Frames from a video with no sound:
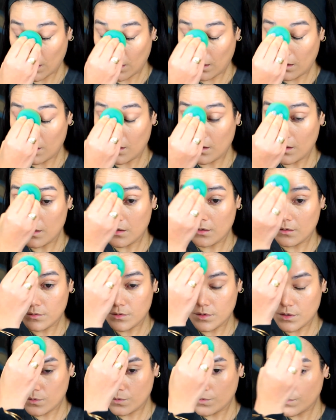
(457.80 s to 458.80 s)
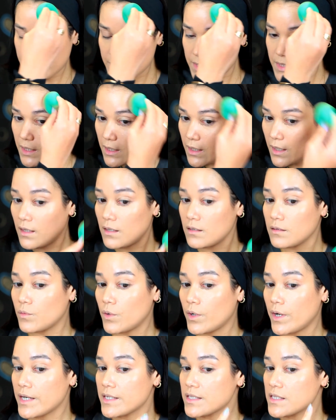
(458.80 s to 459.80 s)
Okay, so once again,
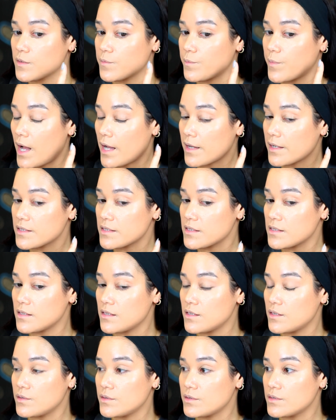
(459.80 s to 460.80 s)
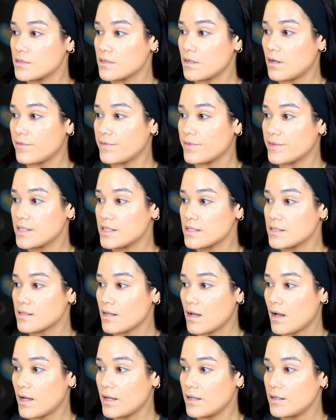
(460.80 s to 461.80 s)
where I spot concealed on this
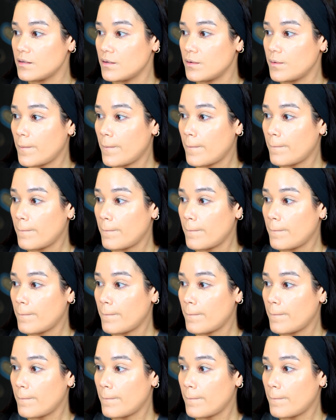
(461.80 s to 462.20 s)
side,